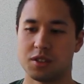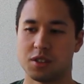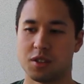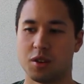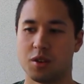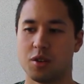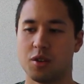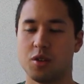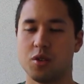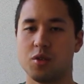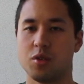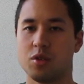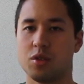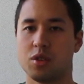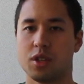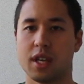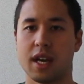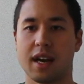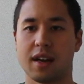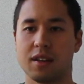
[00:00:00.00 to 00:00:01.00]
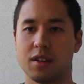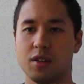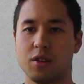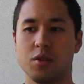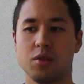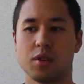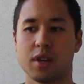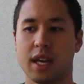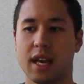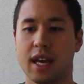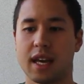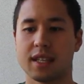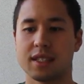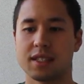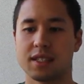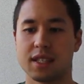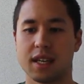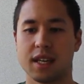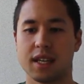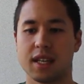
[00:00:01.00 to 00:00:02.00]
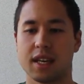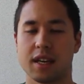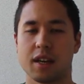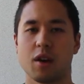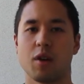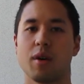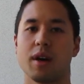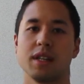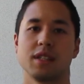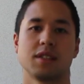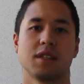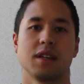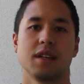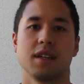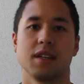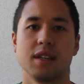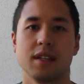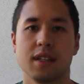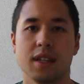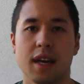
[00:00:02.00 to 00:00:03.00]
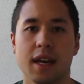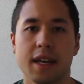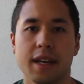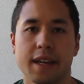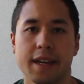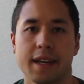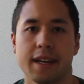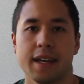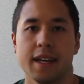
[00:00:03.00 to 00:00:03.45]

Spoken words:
So you can't say like, oh, I studied in like